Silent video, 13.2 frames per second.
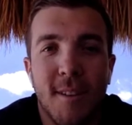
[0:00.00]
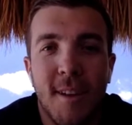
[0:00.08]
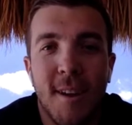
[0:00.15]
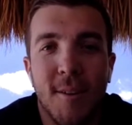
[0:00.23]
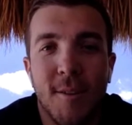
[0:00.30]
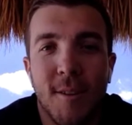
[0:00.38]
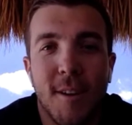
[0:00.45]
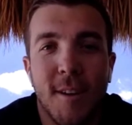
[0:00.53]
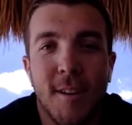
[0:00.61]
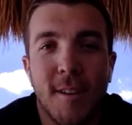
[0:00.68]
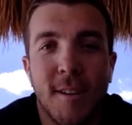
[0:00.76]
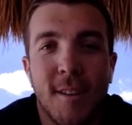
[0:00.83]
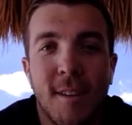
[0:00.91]
And I was like,
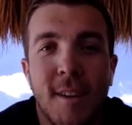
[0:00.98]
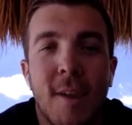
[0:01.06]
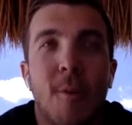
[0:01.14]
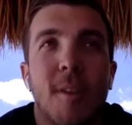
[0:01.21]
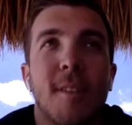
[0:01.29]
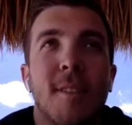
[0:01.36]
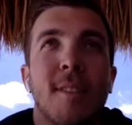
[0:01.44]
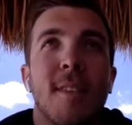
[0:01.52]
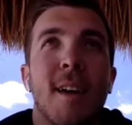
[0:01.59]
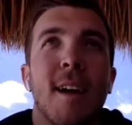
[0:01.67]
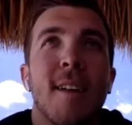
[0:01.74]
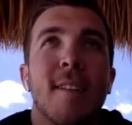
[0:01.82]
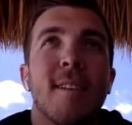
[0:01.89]
it wasn't
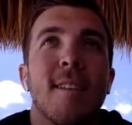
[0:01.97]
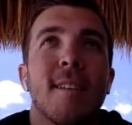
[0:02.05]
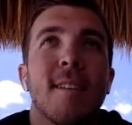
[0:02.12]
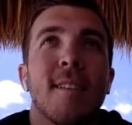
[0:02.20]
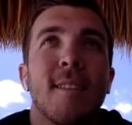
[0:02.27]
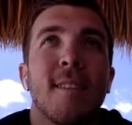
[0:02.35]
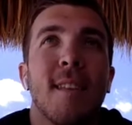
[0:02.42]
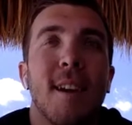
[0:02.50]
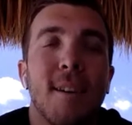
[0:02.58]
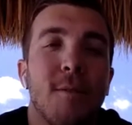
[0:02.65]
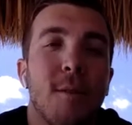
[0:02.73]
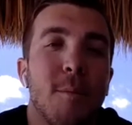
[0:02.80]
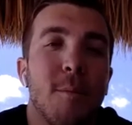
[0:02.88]
that I didn't
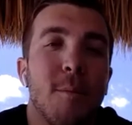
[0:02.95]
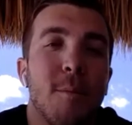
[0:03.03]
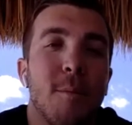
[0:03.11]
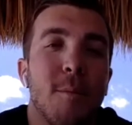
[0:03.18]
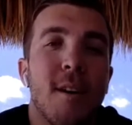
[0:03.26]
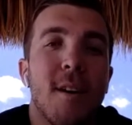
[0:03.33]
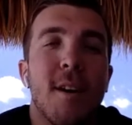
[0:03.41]
like football.